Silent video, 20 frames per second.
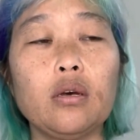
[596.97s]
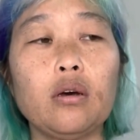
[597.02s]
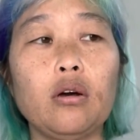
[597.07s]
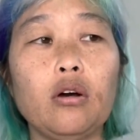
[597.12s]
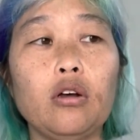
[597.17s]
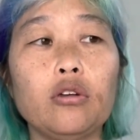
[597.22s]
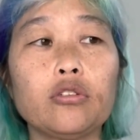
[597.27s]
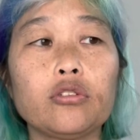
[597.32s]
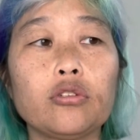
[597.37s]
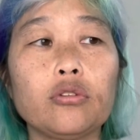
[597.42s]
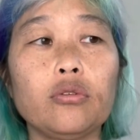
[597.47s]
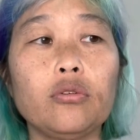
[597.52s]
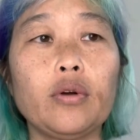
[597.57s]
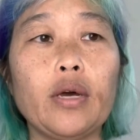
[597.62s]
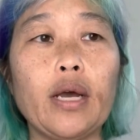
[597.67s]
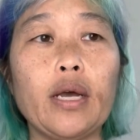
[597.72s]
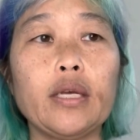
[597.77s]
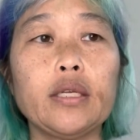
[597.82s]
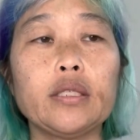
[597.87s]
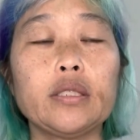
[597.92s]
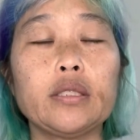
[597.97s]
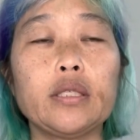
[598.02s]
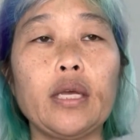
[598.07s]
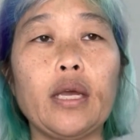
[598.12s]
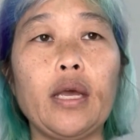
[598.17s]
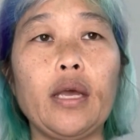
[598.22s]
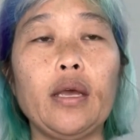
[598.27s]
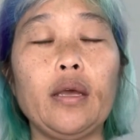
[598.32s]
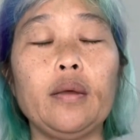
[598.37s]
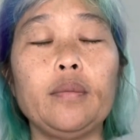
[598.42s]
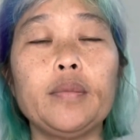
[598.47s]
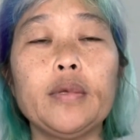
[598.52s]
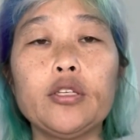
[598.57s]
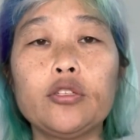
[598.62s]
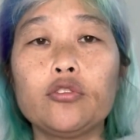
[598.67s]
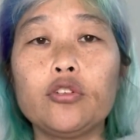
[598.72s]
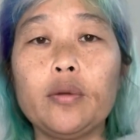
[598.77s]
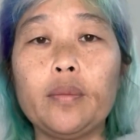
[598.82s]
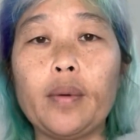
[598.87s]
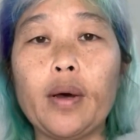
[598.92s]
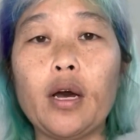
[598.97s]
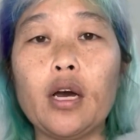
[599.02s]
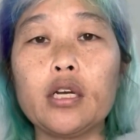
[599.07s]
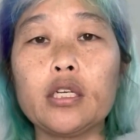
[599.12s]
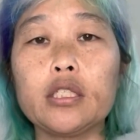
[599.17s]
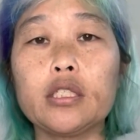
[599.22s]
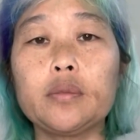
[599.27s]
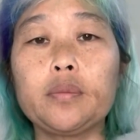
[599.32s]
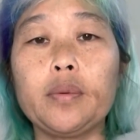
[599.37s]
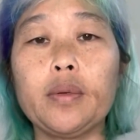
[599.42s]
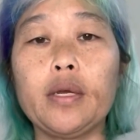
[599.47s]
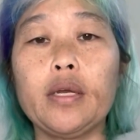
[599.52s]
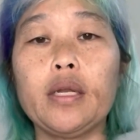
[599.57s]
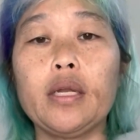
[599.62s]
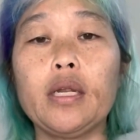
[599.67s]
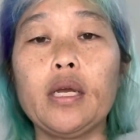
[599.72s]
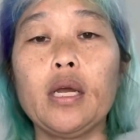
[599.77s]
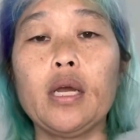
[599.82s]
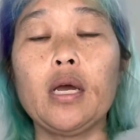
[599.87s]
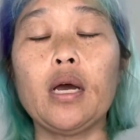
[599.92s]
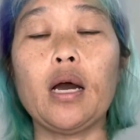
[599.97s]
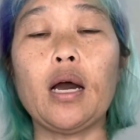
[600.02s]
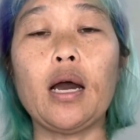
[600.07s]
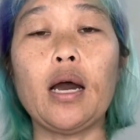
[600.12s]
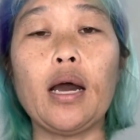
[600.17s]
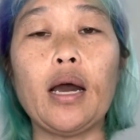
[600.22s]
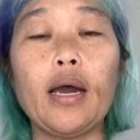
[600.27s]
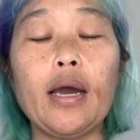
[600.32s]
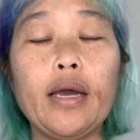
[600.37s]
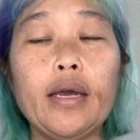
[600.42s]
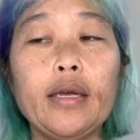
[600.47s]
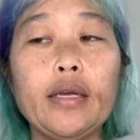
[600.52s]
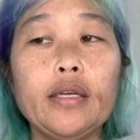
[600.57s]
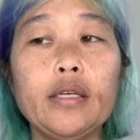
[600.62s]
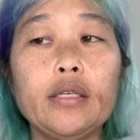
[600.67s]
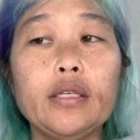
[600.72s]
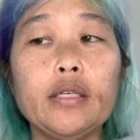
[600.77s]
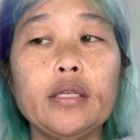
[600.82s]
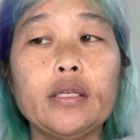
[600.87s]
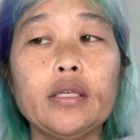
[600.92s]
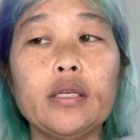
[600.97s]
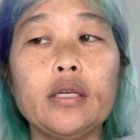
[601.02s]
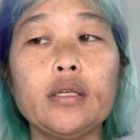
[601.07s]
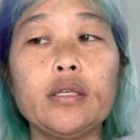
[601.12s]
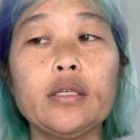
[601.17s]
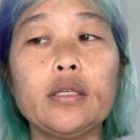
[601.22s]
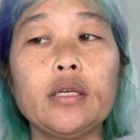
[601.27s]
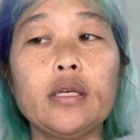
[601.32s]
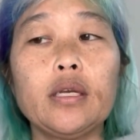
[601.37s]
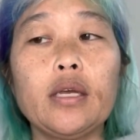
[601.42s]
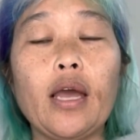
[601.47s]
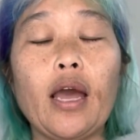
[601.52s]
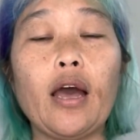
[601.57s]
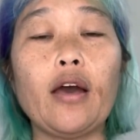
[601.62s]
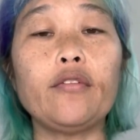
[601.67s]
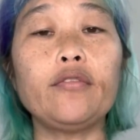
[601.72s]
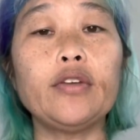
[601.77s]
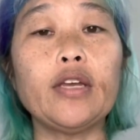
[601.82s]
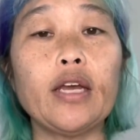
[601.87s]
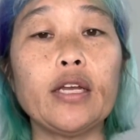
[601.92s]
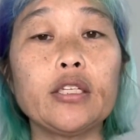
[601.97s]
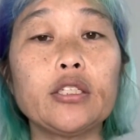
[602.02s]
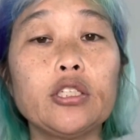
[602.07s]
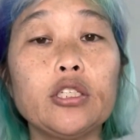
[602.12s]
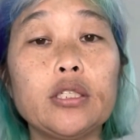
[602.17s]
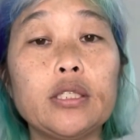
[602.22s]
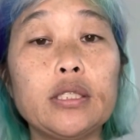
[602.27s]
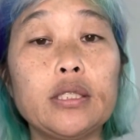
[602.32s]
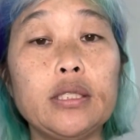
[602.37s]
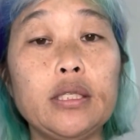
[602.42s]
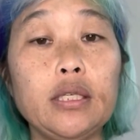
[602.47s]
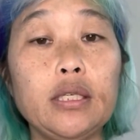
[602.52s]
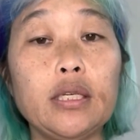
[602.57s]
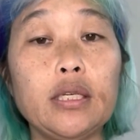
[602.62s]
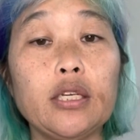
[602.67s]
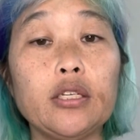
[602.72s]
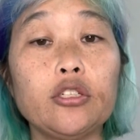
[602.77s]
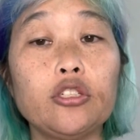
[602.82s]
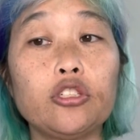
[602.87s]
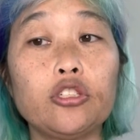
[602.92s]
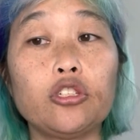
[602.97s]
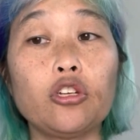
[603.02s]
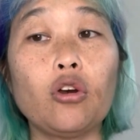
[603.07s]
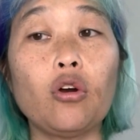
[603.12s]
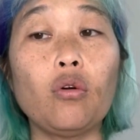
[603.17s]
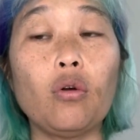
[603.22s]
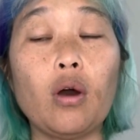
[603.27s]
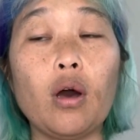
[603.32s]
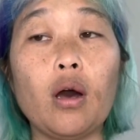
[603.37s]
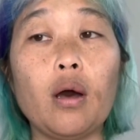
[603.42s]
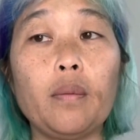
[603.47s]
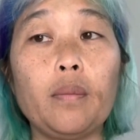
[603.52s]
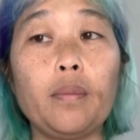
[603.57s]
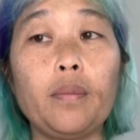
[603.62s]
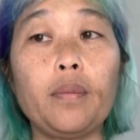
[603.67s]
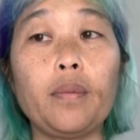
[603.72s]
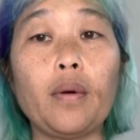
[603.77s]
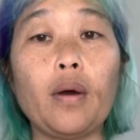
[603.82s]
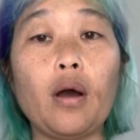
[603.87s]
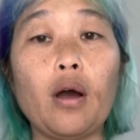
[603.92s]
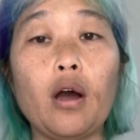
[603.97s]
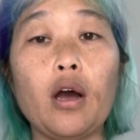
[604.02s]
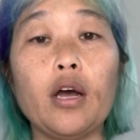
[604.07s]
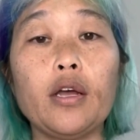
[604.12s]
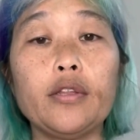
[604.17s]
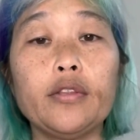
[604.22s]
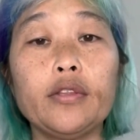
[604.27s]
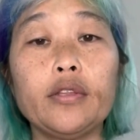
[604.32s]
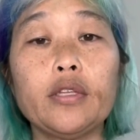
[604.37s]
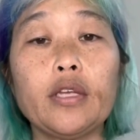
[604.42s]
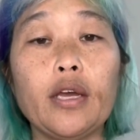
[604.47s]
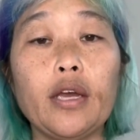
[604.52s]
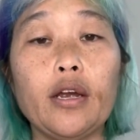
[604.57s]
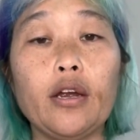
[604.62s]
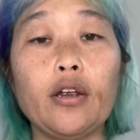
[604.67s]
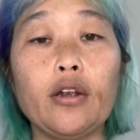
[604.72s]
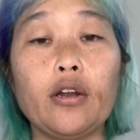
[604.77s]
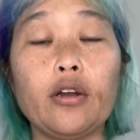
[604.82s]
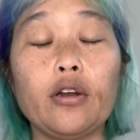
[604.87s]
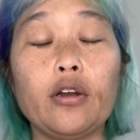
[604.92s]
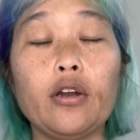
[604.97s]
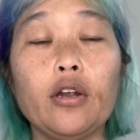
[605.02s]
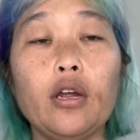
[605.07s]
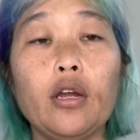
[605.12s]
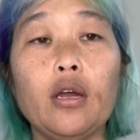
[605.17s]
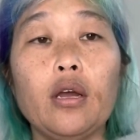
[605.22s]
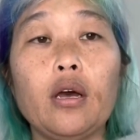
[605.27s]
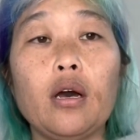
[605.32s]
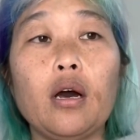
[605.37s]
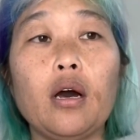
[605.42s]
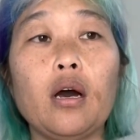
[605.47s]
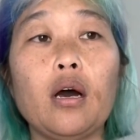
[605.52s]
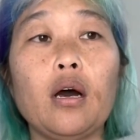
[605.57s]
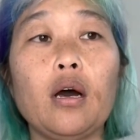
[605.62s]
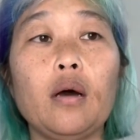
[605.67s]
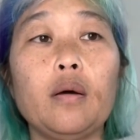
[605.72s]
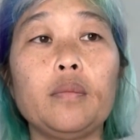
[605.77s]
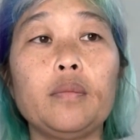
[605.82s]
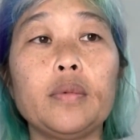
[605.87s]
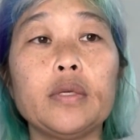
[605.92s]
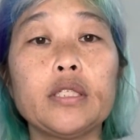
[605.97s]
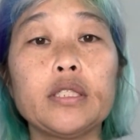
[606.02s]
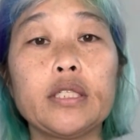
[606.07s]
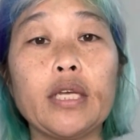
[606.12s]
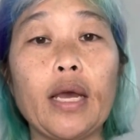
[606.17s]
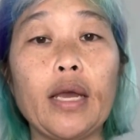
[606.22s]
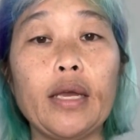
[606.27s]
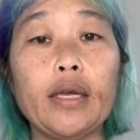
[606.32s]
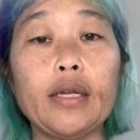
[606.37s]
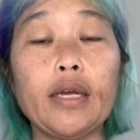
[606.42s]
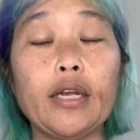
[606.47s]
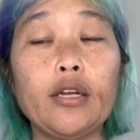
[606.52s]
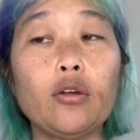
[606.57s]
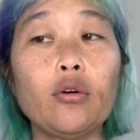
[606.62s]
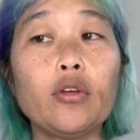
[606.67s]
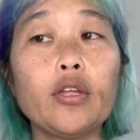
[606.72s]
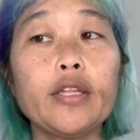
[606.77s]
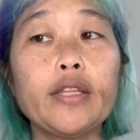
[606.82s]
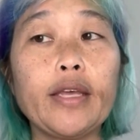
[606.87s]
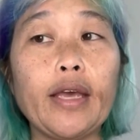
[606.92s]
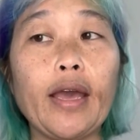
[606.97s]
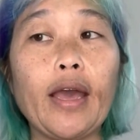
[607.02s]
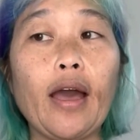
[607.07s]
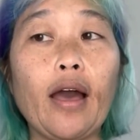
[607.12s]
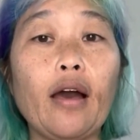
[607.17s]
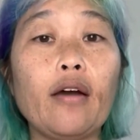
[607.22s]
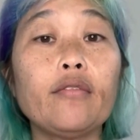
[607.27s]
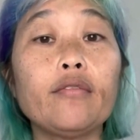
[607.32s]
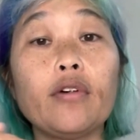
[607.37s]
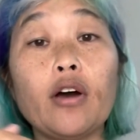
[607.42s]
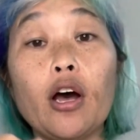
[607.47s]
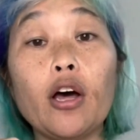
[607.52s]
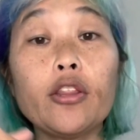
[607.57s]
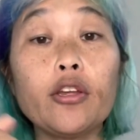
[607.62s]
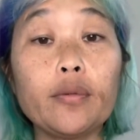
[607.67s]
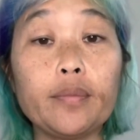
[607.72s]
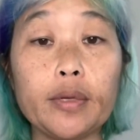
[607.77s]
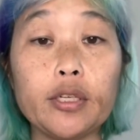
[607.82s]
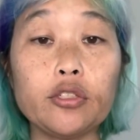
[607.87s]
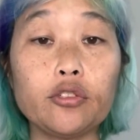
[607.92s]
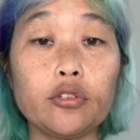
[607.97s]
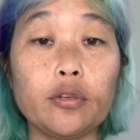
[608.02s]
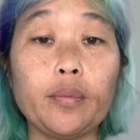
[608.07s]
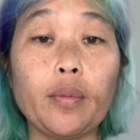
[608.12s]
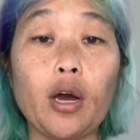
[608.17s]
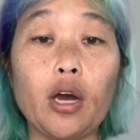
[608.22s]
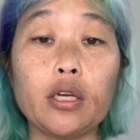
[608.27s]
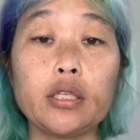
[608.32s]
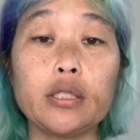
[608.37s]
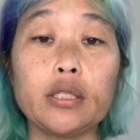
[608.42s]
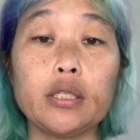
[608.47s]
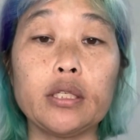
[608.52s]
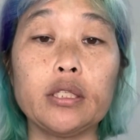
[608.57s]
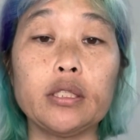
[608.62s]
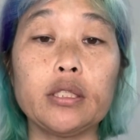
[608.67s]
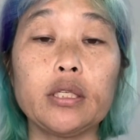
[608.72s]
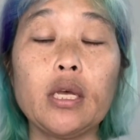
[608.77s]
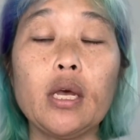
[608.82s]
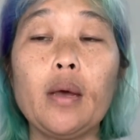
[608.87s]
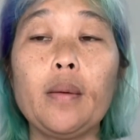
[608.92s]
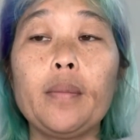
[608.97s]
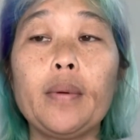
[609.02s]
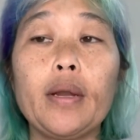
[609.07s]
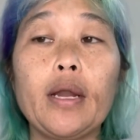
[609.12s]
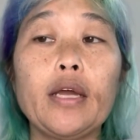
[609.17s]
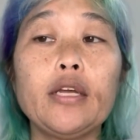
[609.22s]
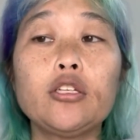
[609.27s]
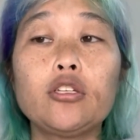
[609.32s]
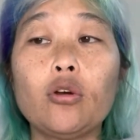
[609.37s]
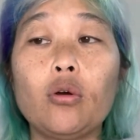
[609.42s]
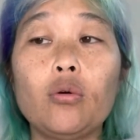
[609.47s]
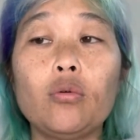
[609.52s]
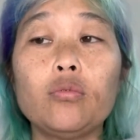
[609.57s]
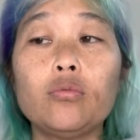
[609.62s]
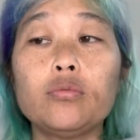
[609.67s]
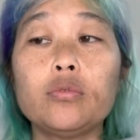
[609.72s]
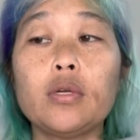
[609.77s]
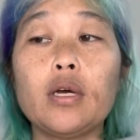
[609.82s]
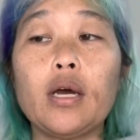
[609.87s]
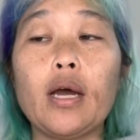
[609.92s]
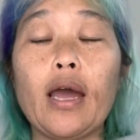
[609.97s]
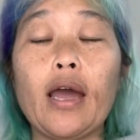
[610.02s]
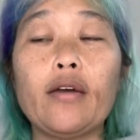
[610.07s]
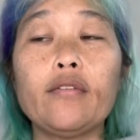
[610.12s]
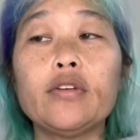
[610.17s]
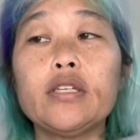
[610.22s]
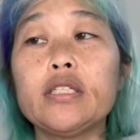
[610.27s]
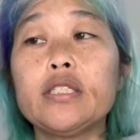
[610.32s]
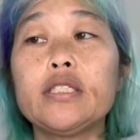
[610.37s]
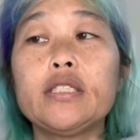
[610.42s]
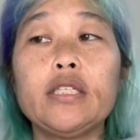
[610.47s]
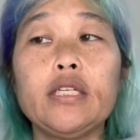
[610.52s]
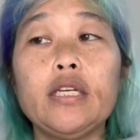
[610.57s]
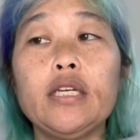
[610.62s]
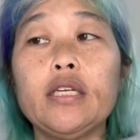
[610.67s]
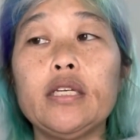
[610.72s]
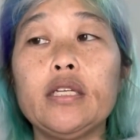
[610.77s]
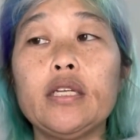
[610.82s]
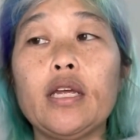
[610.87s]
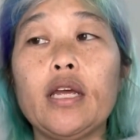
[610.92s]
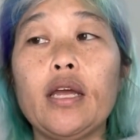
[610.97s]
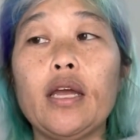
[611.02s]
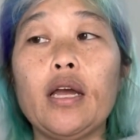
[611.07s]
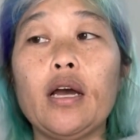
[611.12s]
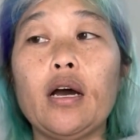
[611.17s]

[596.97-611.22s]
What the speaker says: also has a mystery box, but I have yet to see show up on their site. I know that they have other mystery boxes, but I haven't seen